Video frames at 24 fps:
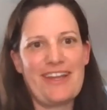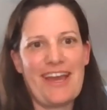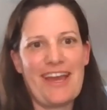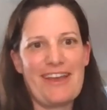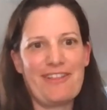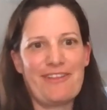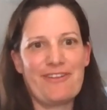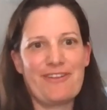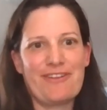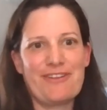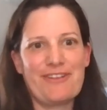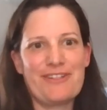I
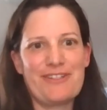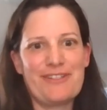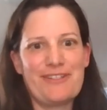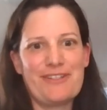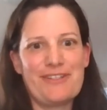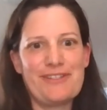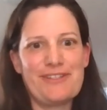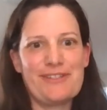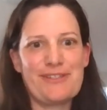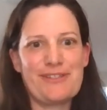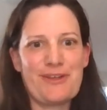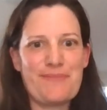learned
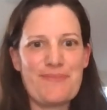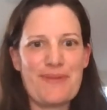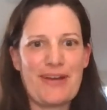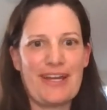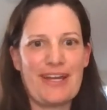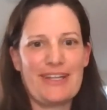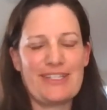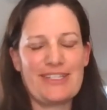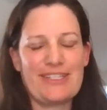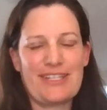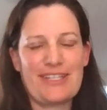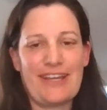so
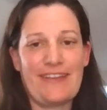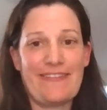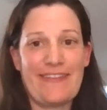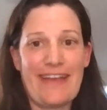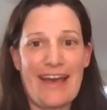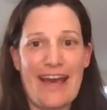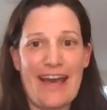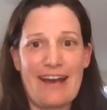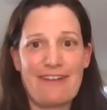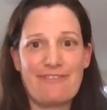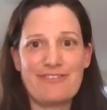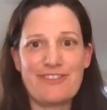much. I
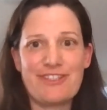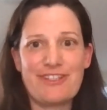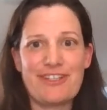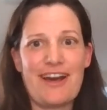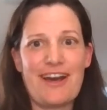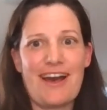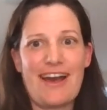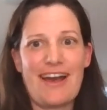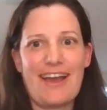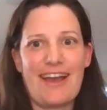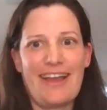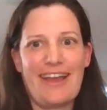laughed a
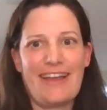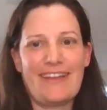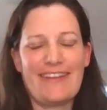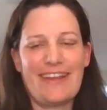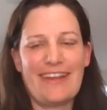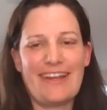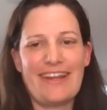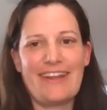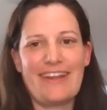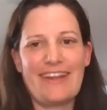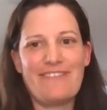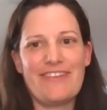lot. And
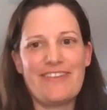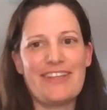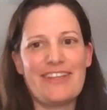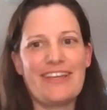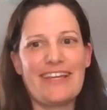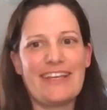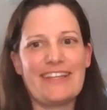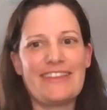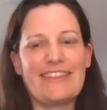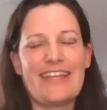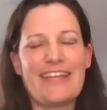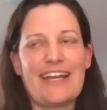then I feel
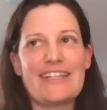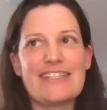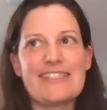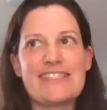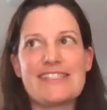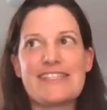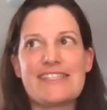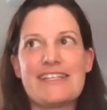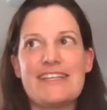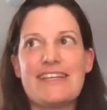like that's,